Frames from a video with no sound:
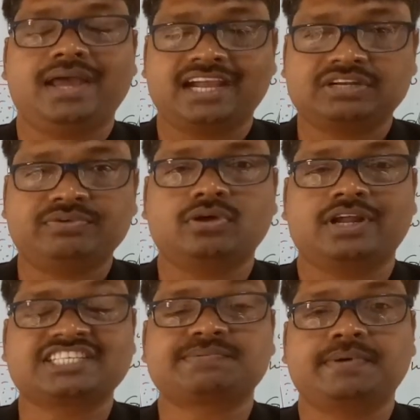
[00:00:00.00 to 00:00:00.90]
activity or
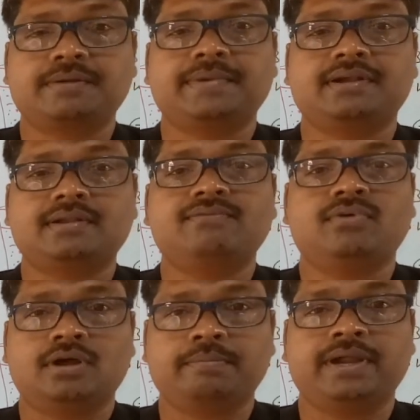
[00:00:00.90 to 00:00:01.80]
experimental
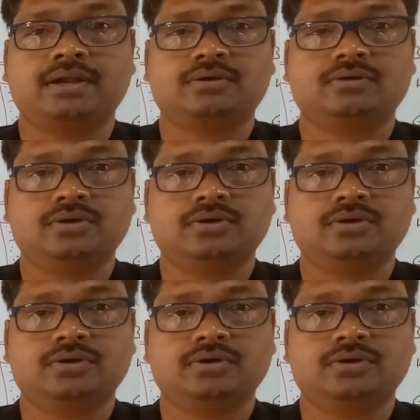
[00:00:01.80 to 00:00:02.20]
format.